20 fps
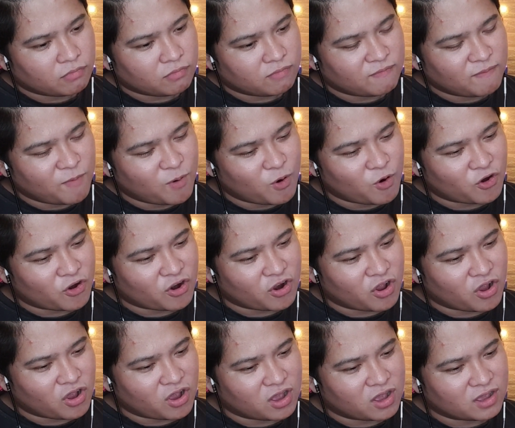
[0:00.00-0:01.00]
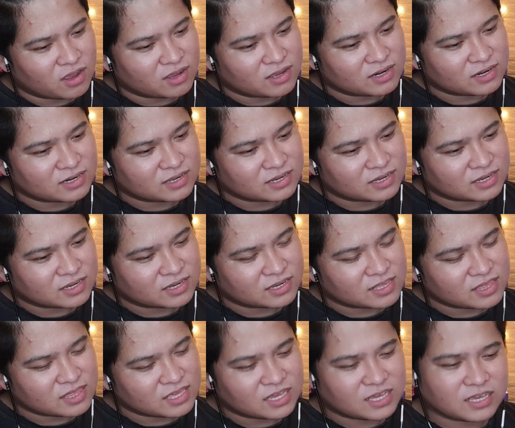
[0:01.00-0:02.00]
more on
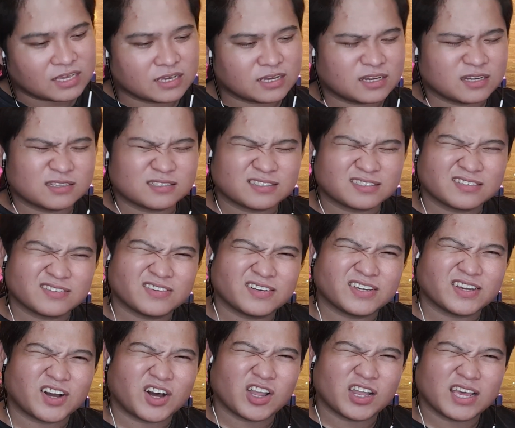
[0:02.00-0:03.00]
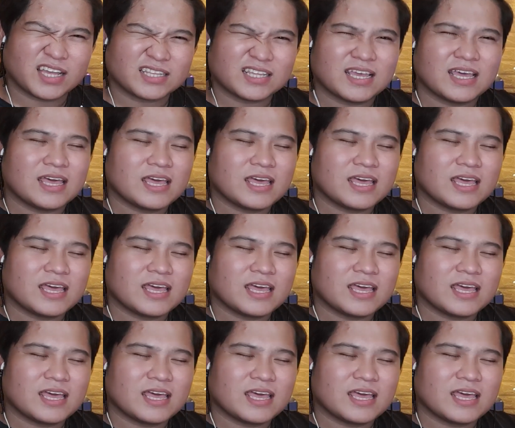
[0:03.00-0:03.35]
the, what do you call it,